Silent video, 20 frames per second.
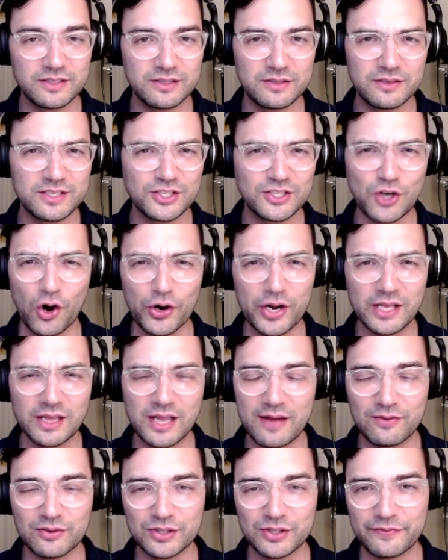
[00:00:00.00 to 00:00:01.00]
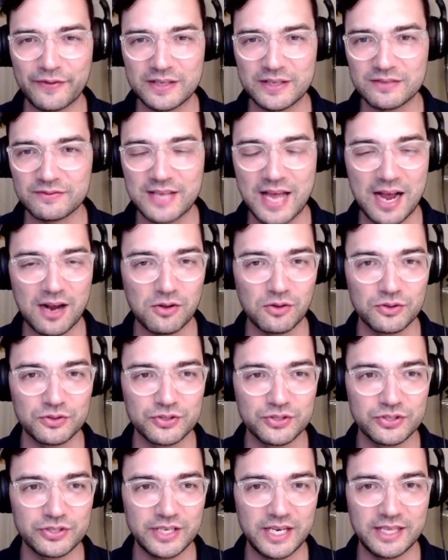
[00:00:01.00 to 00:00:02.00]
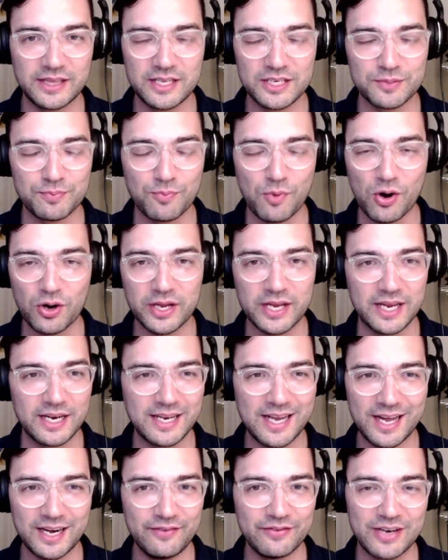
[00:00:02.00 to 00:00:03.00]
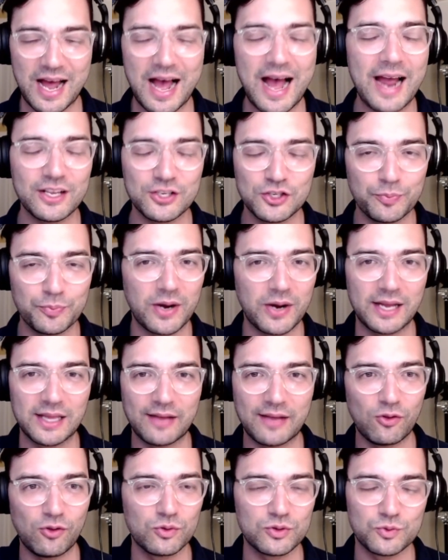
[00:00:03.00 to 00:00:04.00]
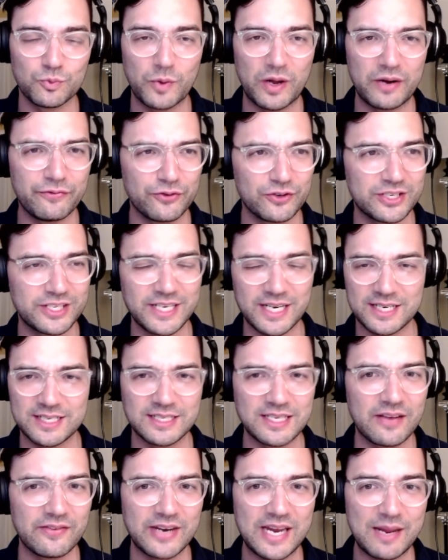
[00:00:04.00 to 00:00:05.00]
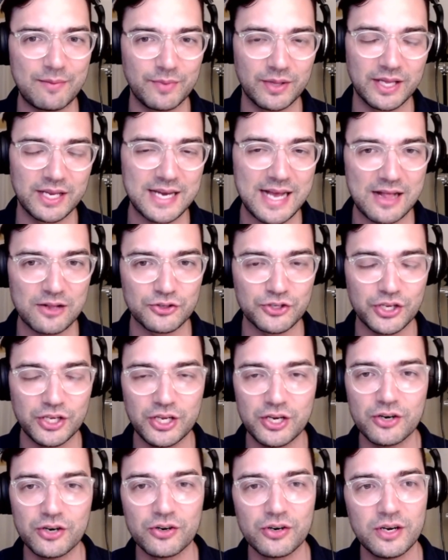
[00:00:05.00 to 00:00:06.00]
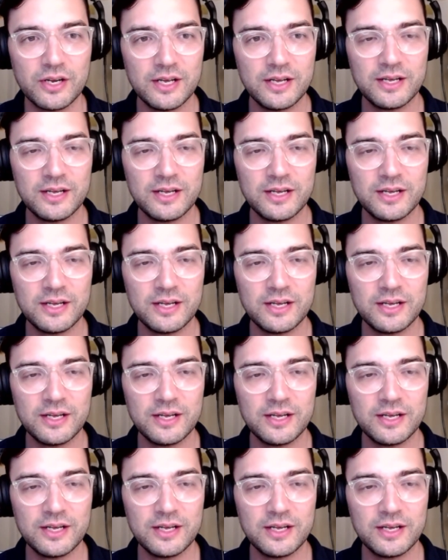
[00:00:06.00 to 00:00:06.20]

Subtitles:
Starting level defensive tackles in this market, not even high, super high levels, went for $6-8 million a year.